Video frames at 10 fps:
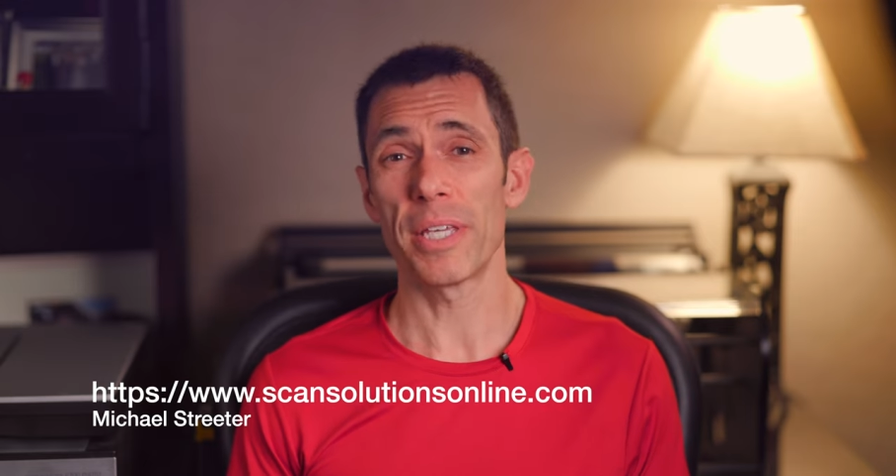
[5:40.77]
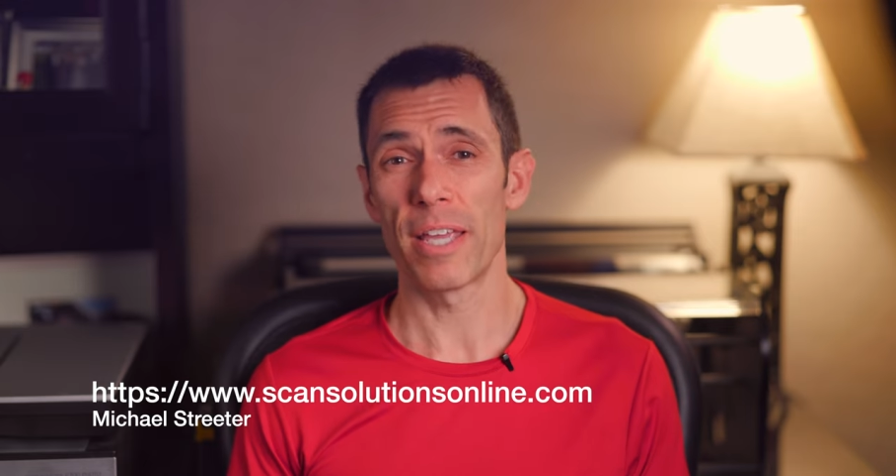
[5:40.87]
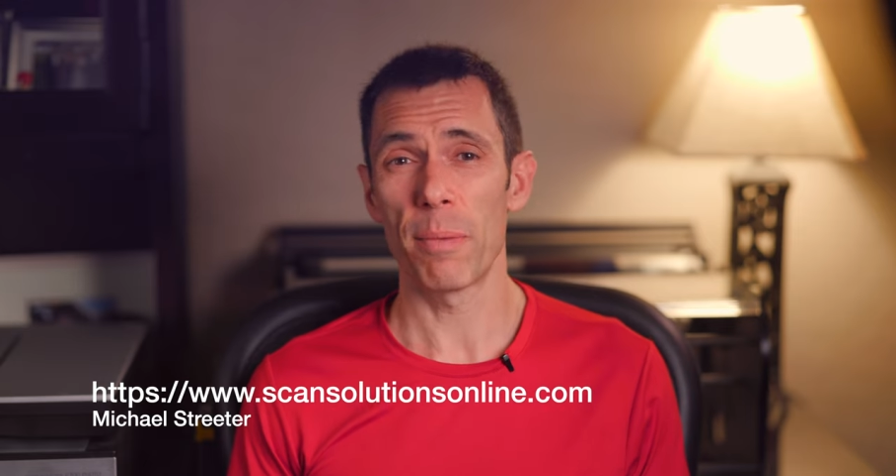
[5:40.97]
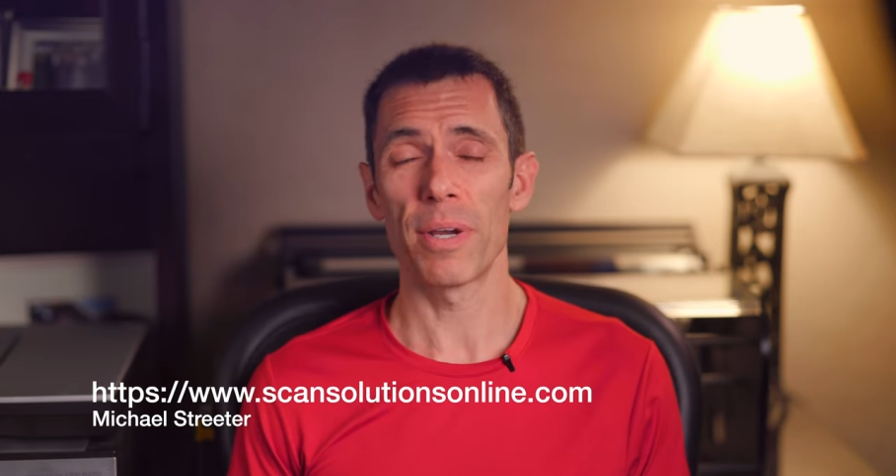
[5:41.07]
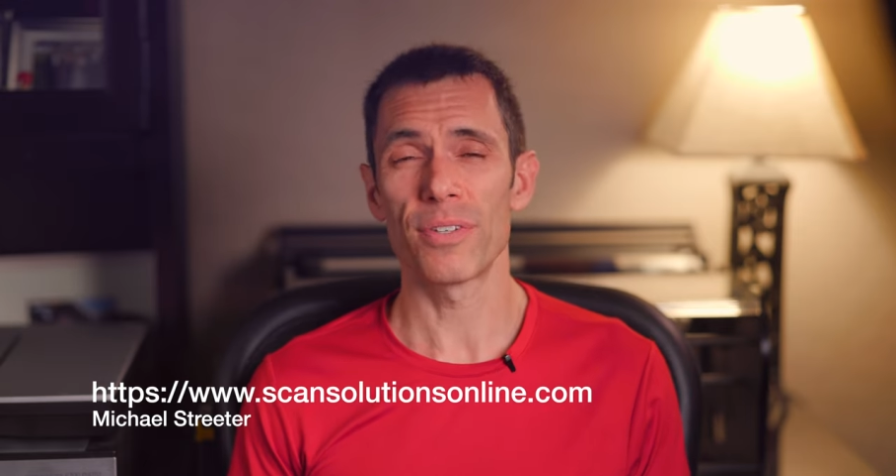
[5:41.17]
me
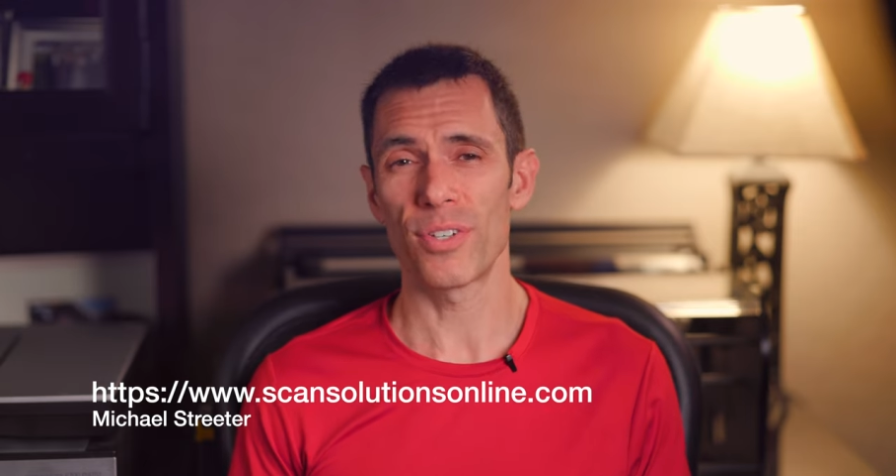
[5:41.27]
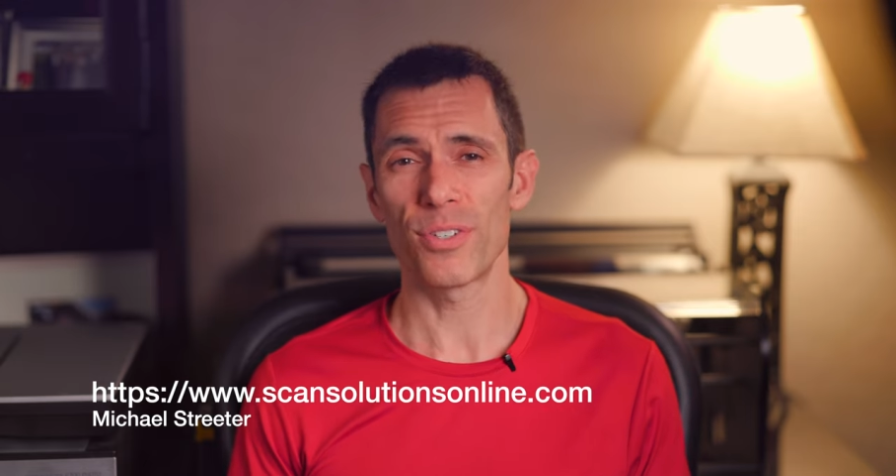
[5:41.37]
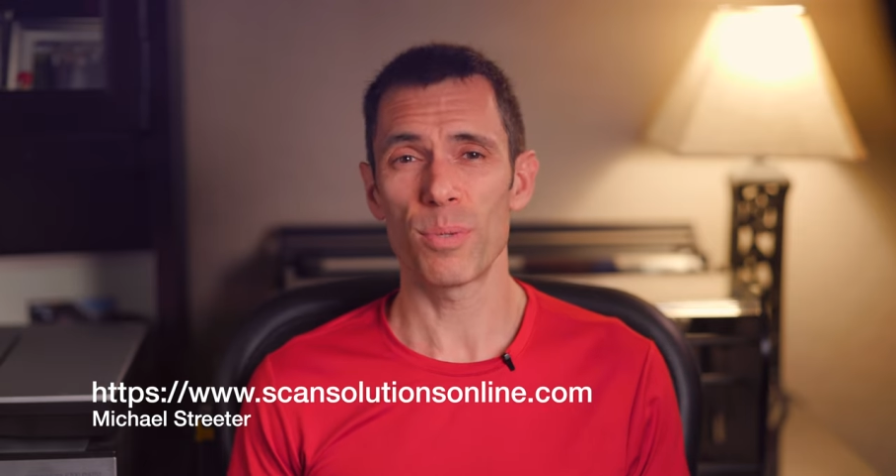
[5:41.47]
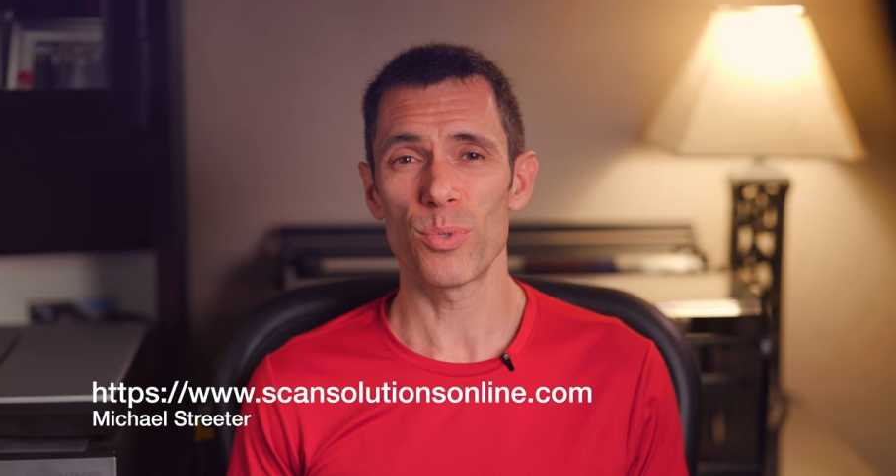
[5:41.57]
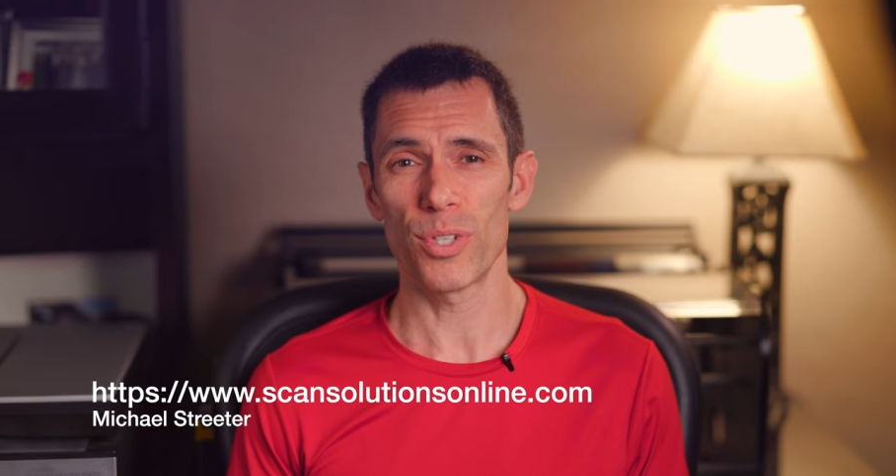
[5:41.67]
get my
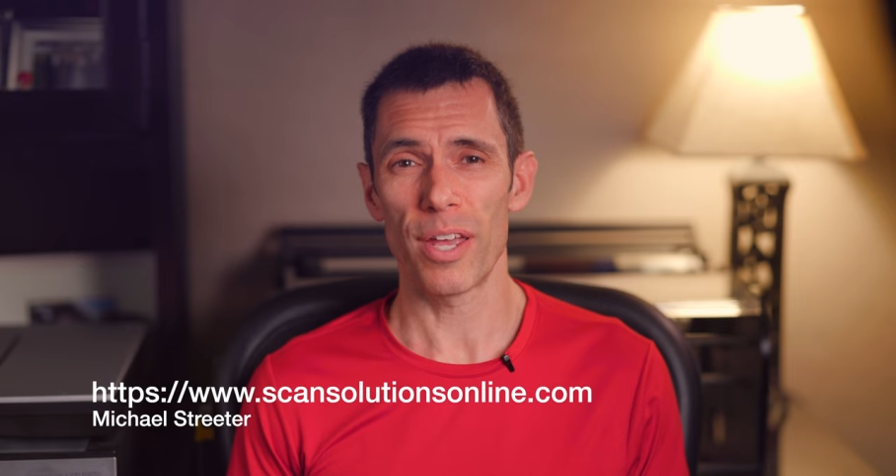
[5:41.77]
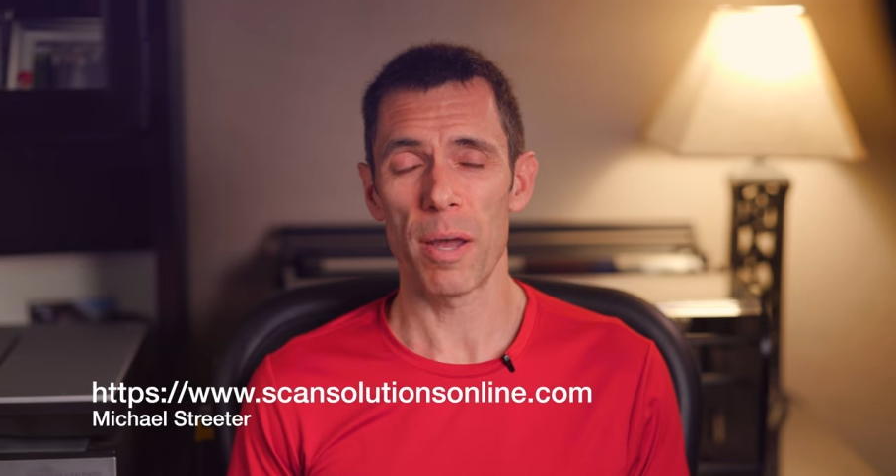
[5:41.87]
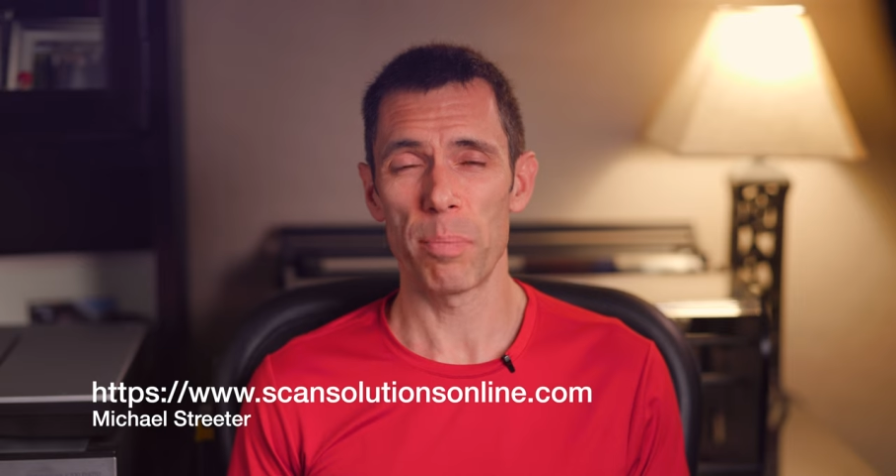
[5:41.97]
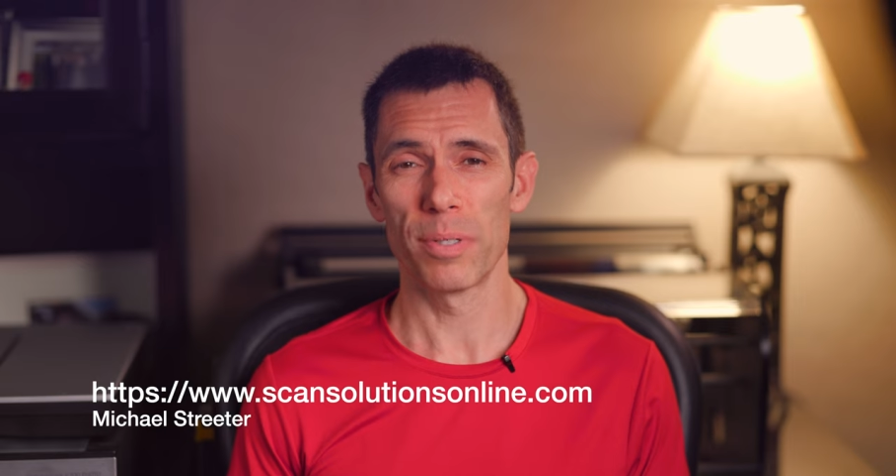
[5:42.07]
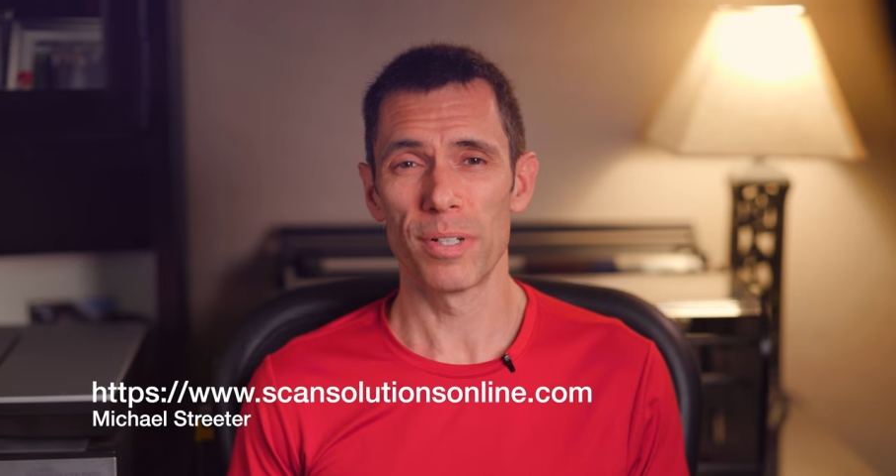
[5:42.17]
system set
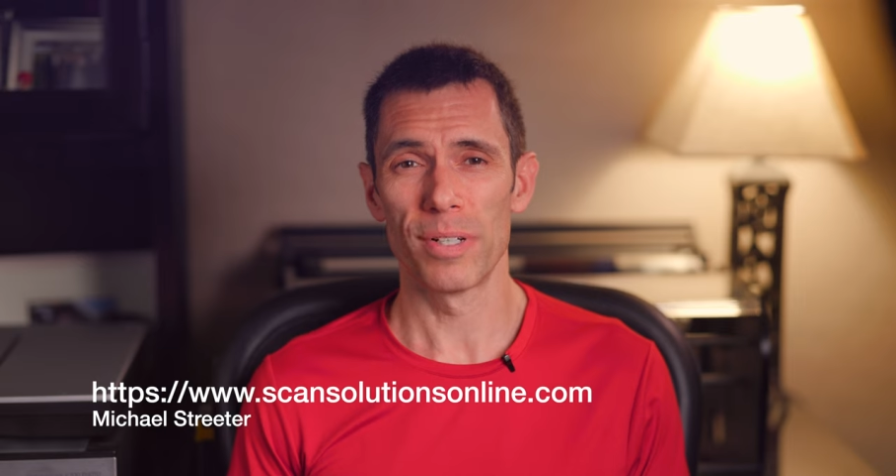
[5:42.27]
up.